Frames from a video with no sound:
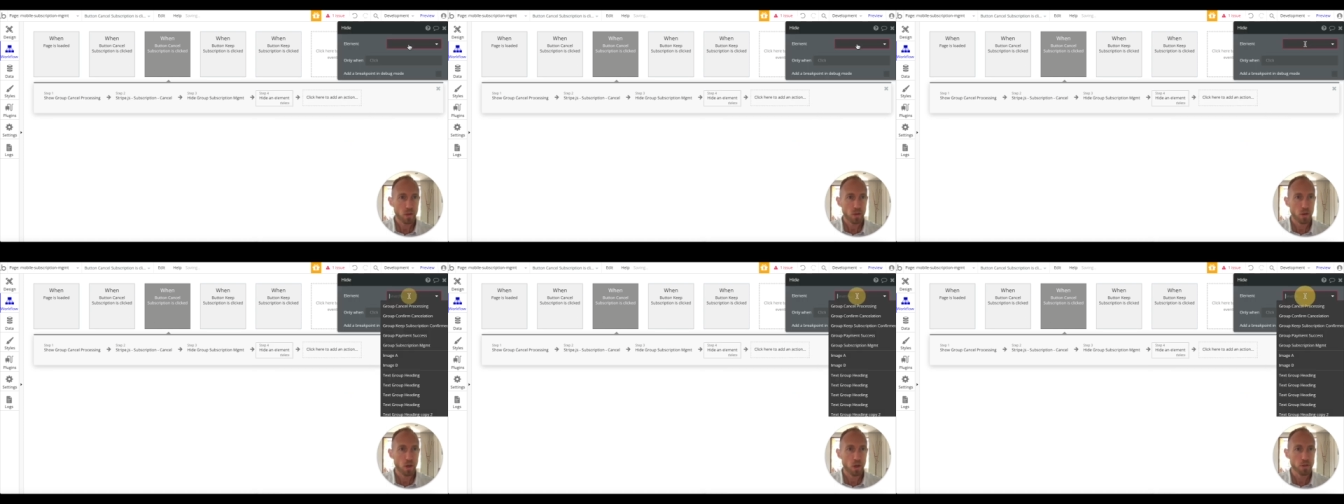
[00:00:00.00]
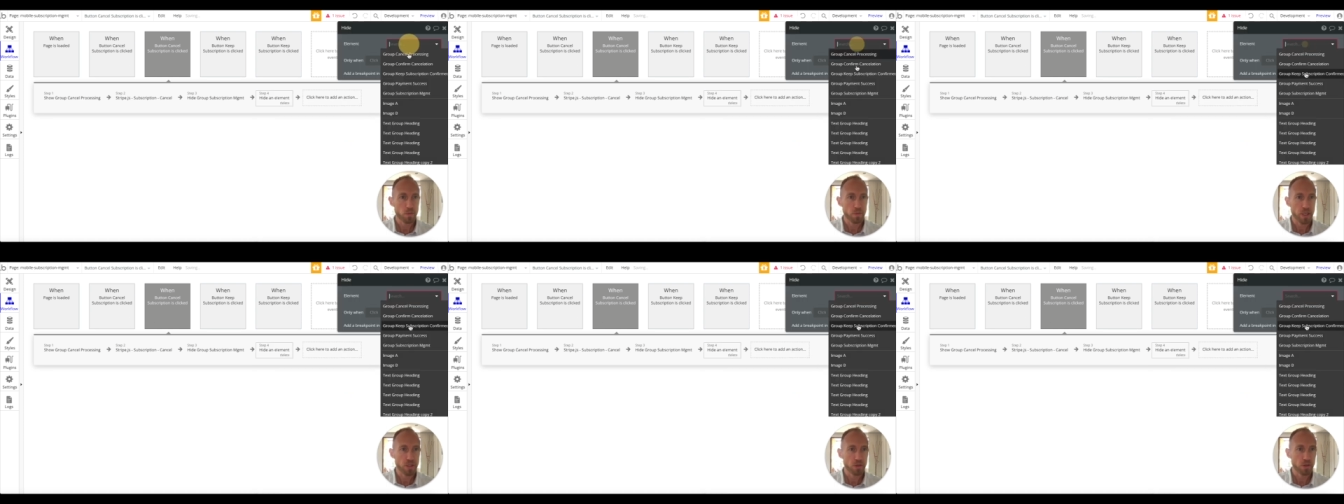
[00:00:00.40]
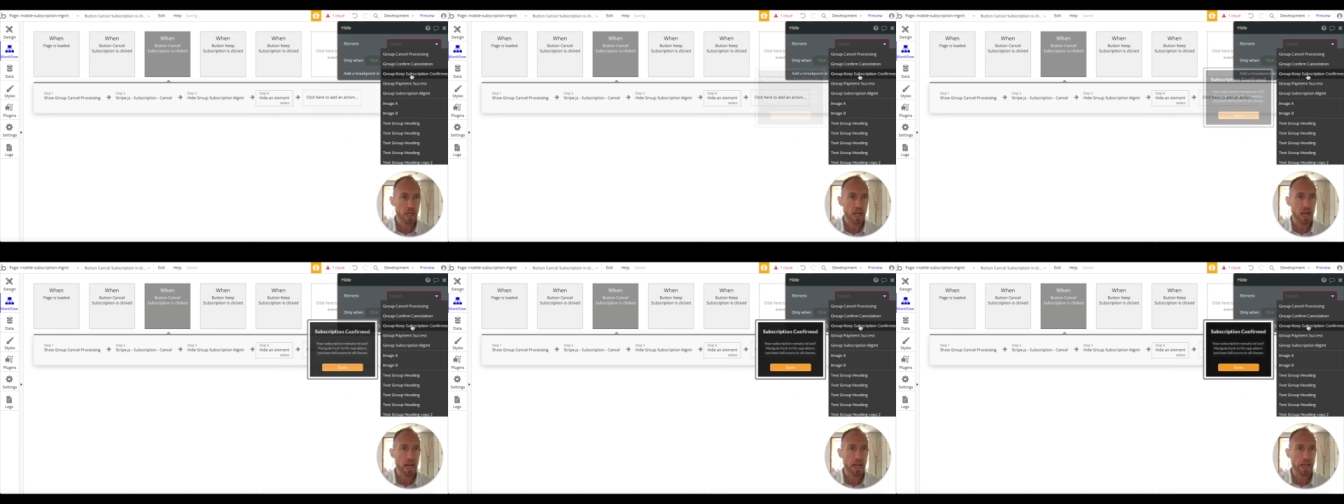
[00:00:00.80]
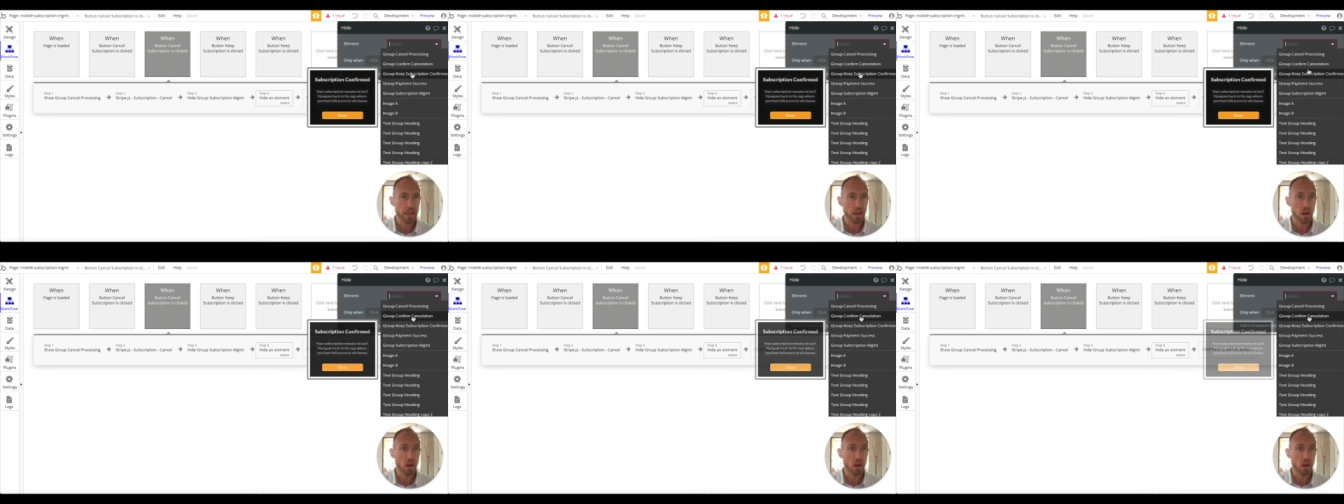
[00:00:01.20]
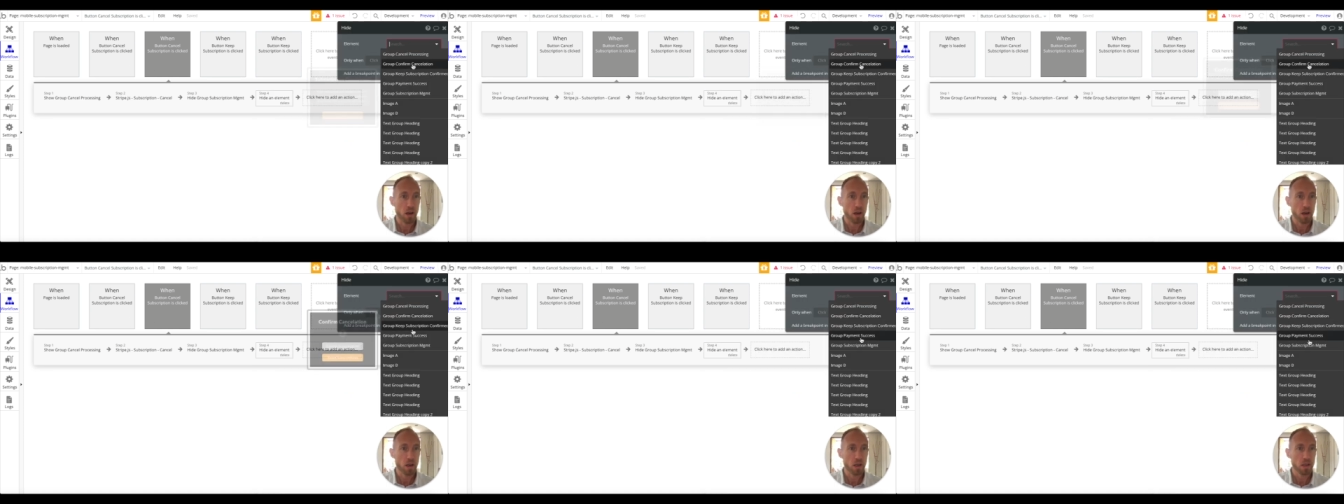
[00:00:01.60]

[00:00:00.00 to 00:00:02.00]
also make sure to hide our